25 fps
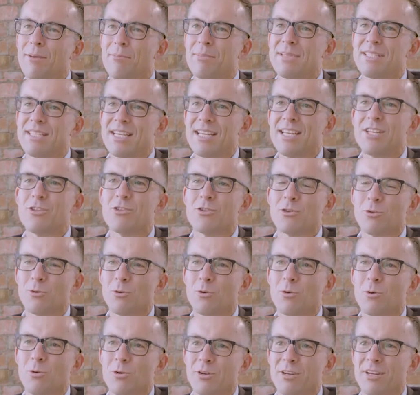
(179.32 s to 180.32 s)
potential
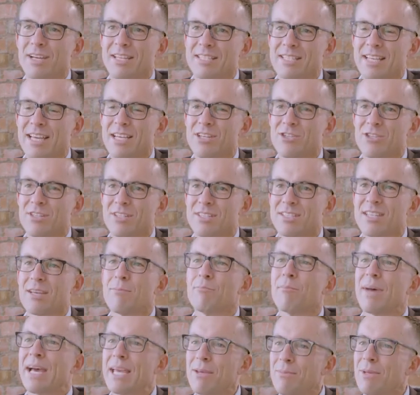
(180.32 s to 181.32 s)
organisations that
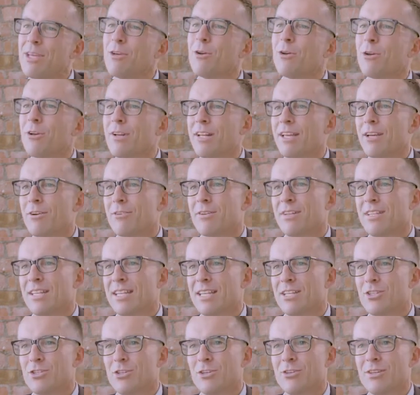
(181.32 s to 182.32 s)
may be earlier in
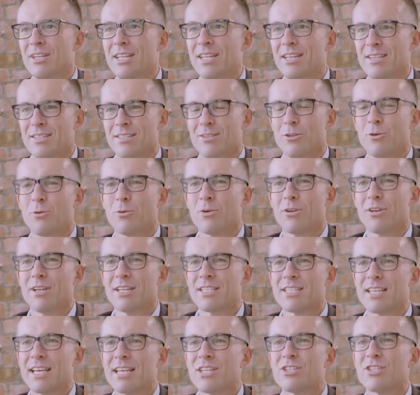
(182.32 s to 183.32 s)
their journey as an
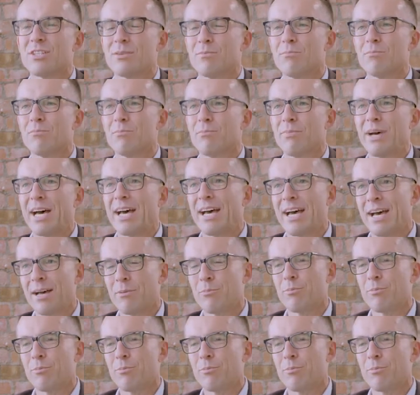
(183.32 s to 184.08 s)
organisation but are